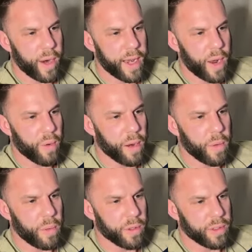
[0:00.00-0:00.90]
right now we're on
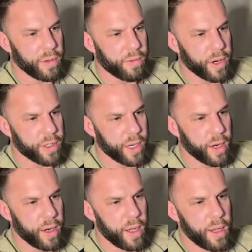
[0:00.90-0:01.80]
mobiles first
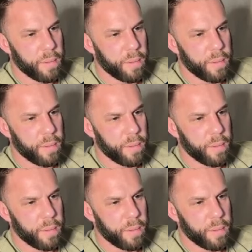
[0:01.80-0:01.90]
here,